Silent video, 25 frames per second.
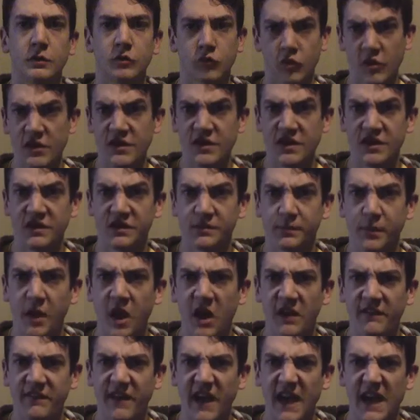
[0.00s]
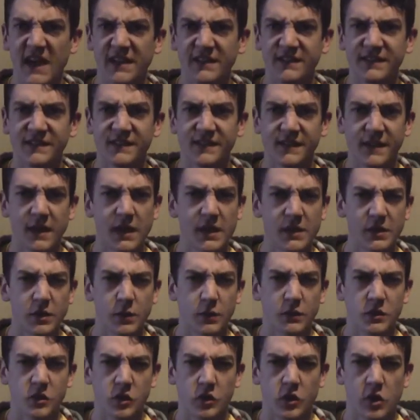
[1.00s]
Greetings, pod fans. I
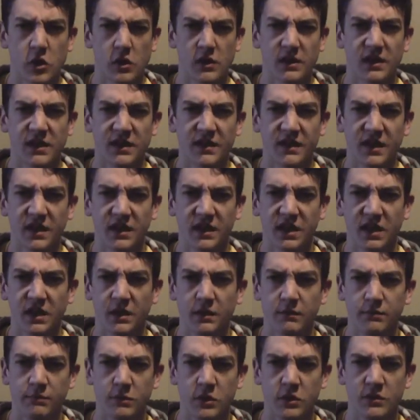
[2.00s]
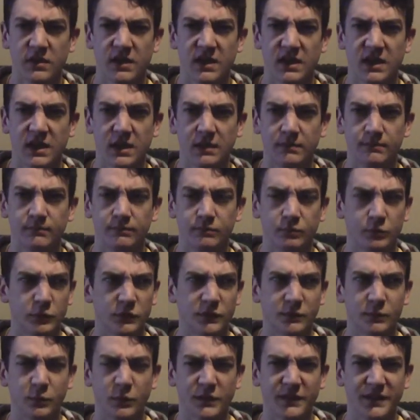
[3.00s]
know what you're currently thinking. You're thinking,
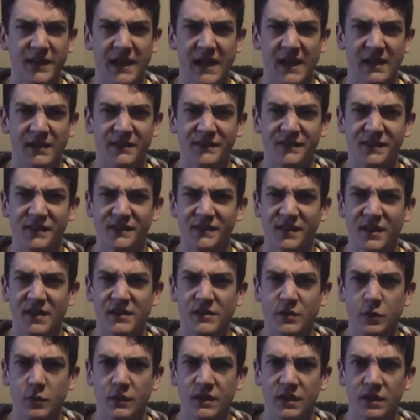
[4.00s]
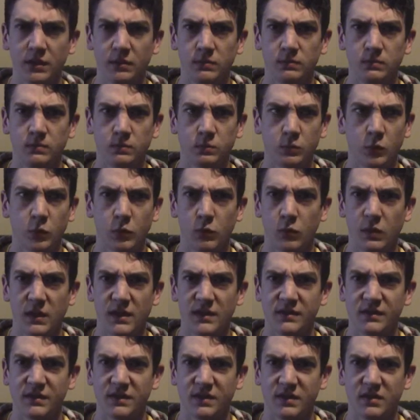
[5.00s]
what the hell is this guy doing? Well, why
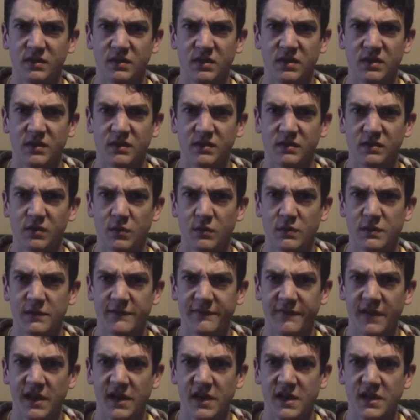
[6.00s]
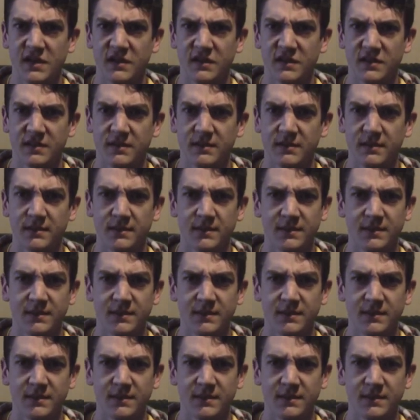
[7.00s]
is he so defined?